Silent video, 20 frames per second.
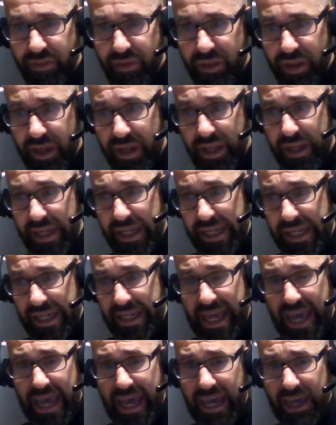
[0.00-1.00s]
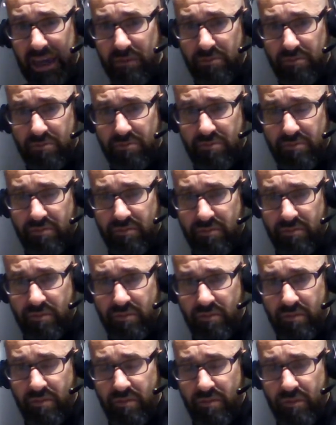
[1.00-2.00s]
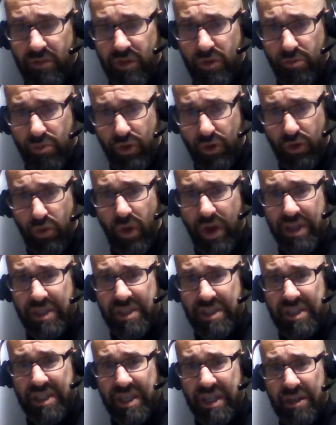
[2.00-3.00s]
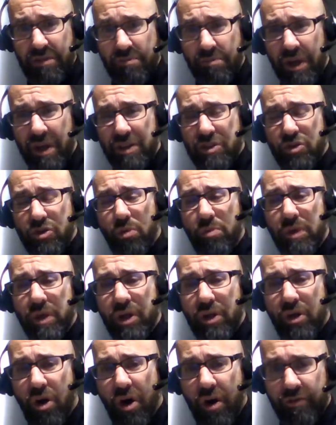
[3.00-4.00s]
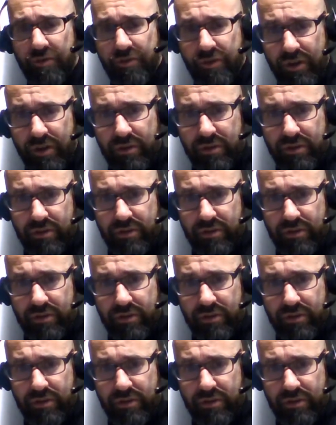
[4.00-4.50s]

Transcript: That he came to put away sin, but it's only an offer.